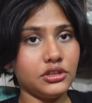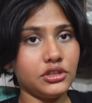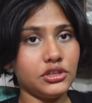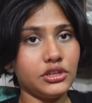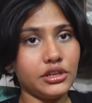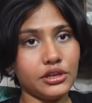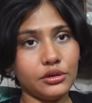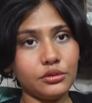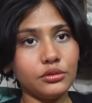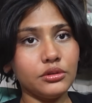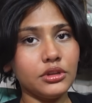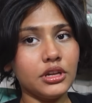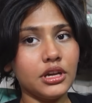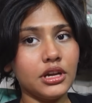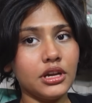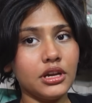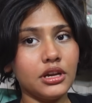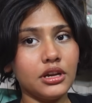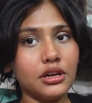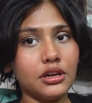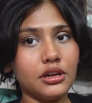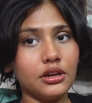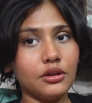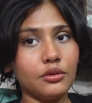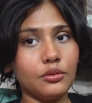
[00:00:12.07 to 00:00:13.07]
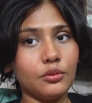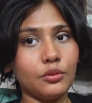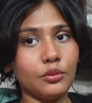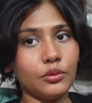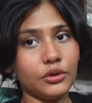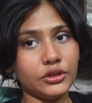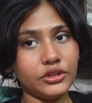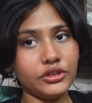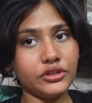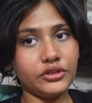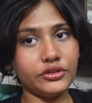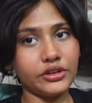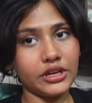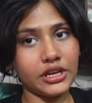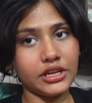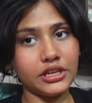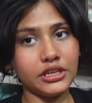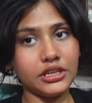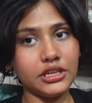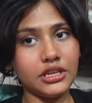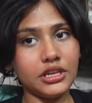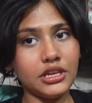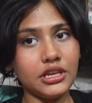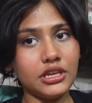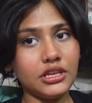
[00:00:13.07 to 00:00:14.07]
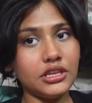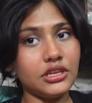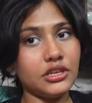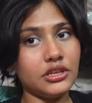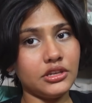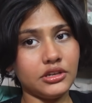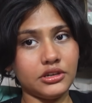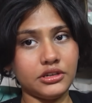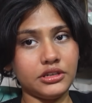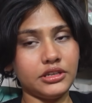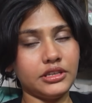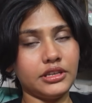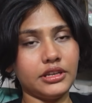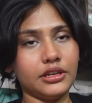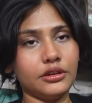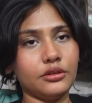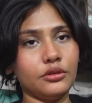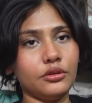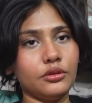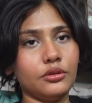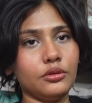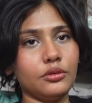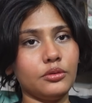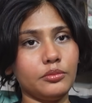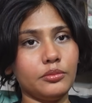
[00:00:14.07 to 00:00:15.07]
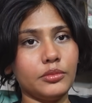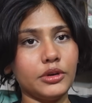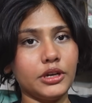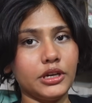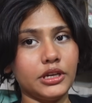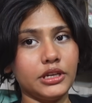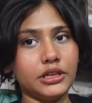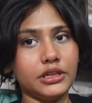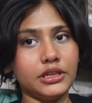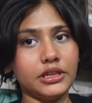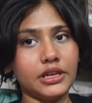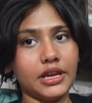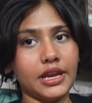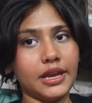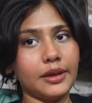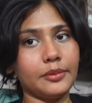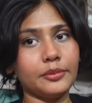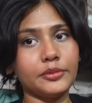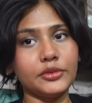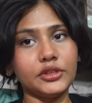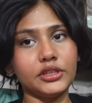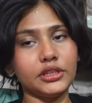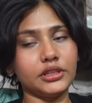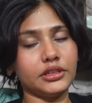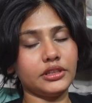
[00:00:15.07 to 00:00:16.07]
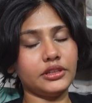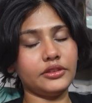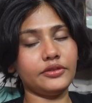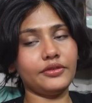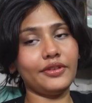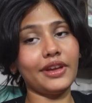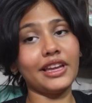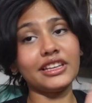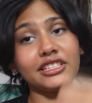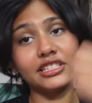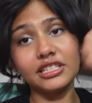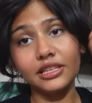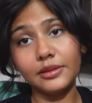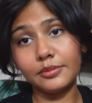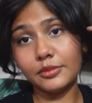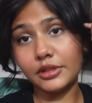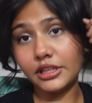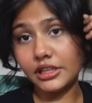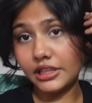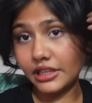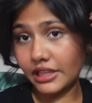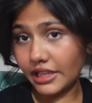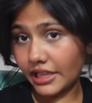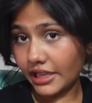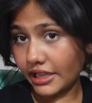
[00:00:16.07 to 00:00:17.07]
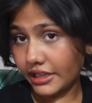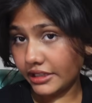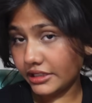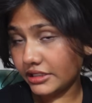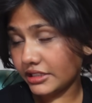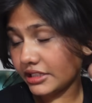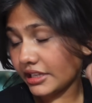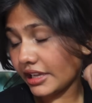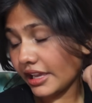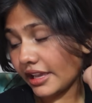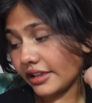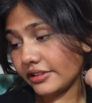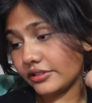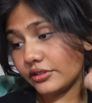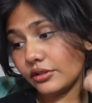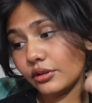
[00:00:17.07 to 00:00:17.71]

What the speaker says: Jegula was trendy years ago, but I'm just fashionably late as